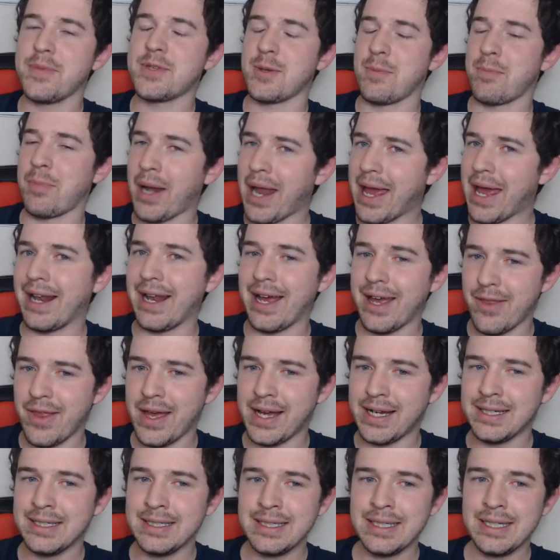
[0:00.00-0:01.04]
to play like
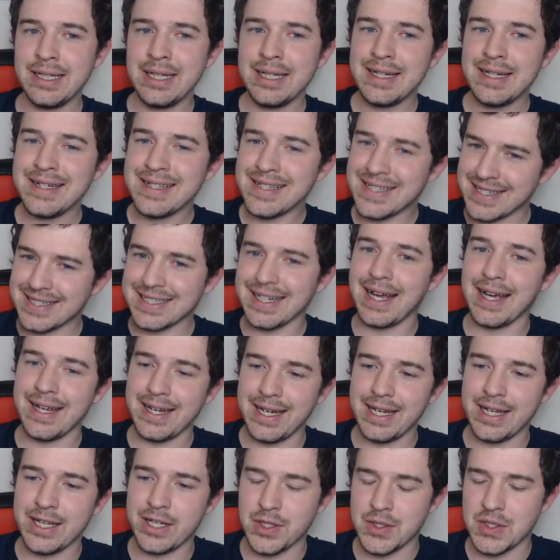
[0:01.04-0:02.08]
that
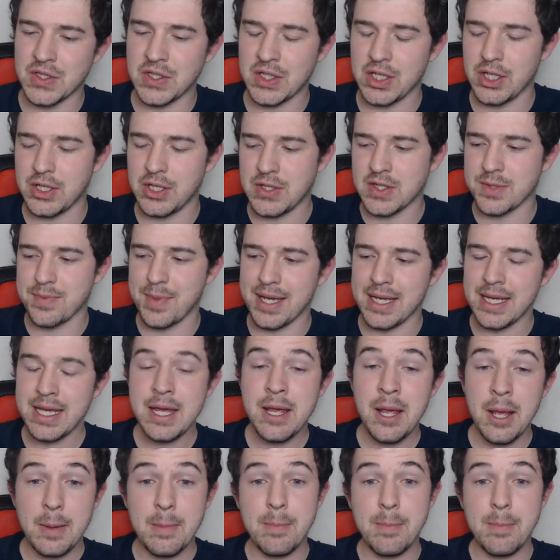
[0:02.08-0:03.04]
slightly concerns me.